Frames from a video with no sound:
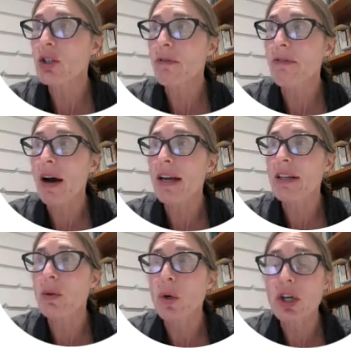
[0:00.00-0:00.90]
you'll find in
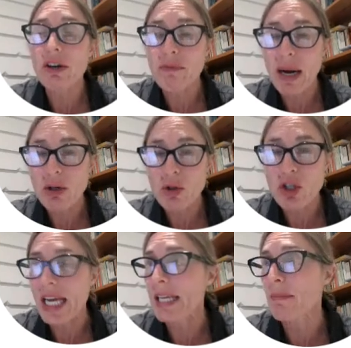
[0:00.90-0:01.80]
the work of Michael
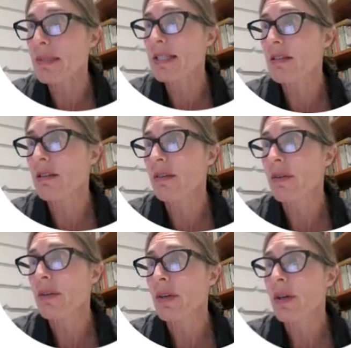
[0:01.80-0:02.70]
Jacobs,
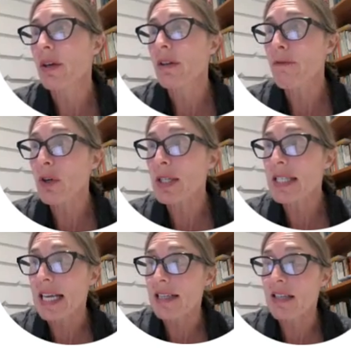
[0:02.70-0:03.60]
the first
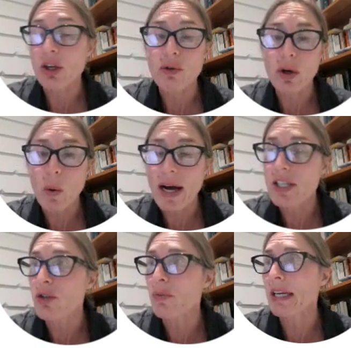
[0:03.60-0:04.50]
text that you're required
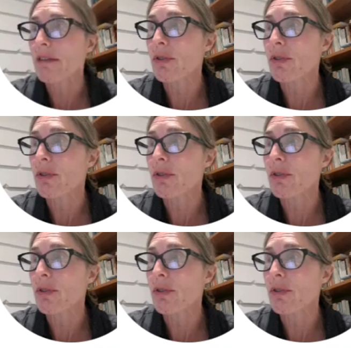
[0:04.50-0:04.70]
to read for